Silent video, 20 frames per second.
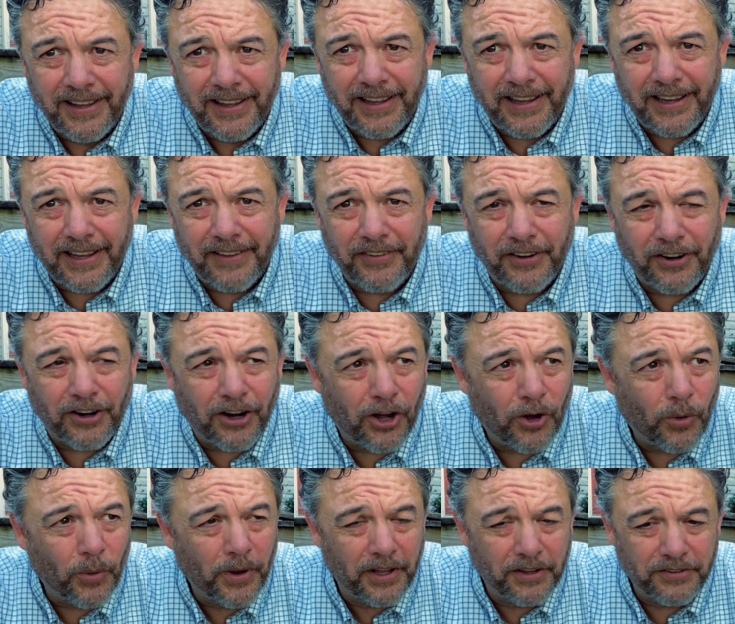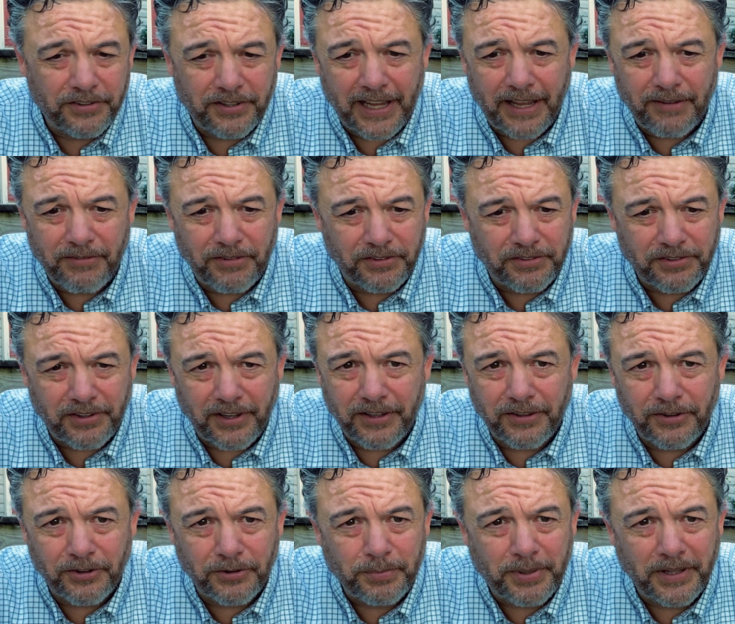and they're always having
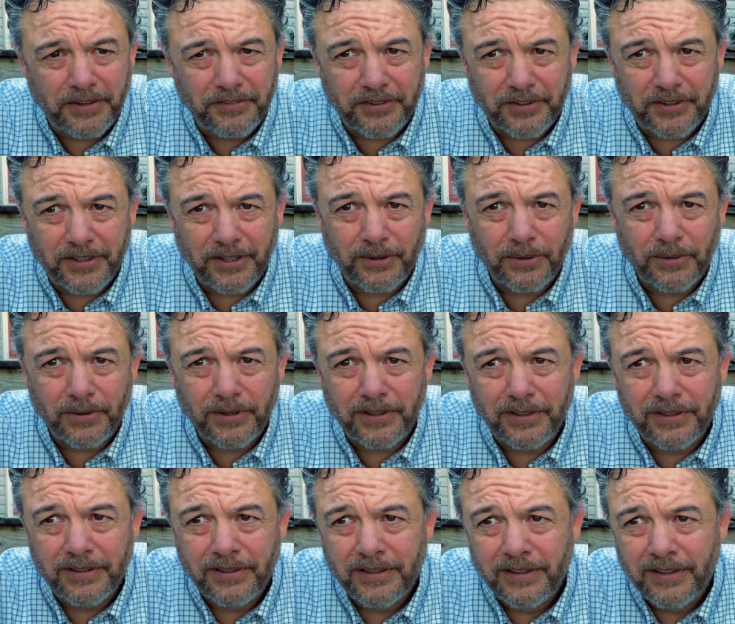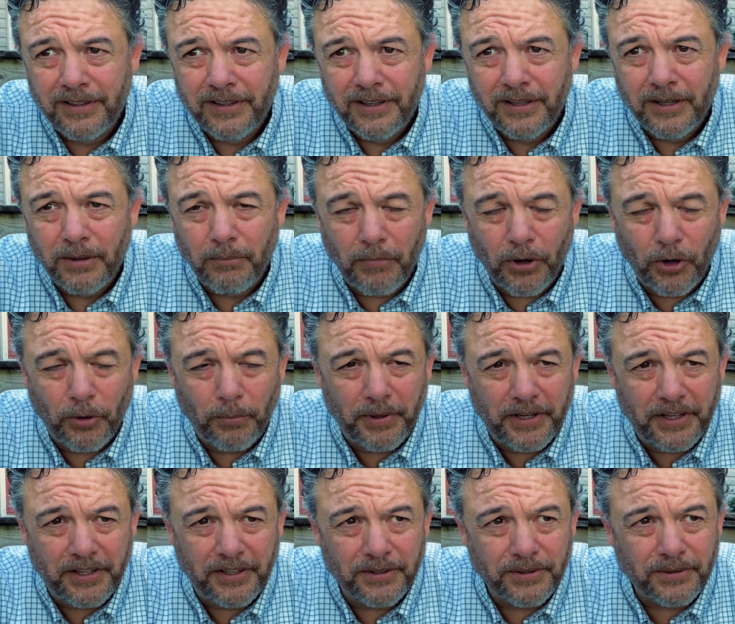sales. Pensacola,
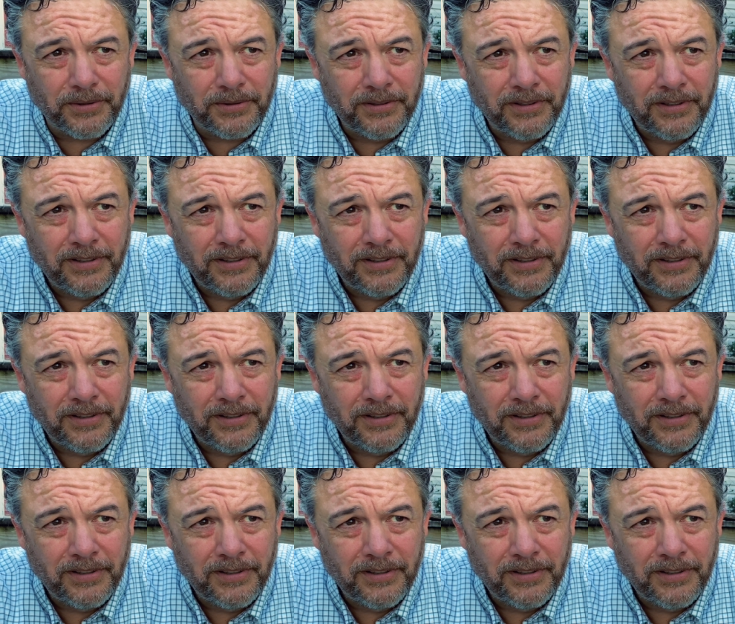Mobile,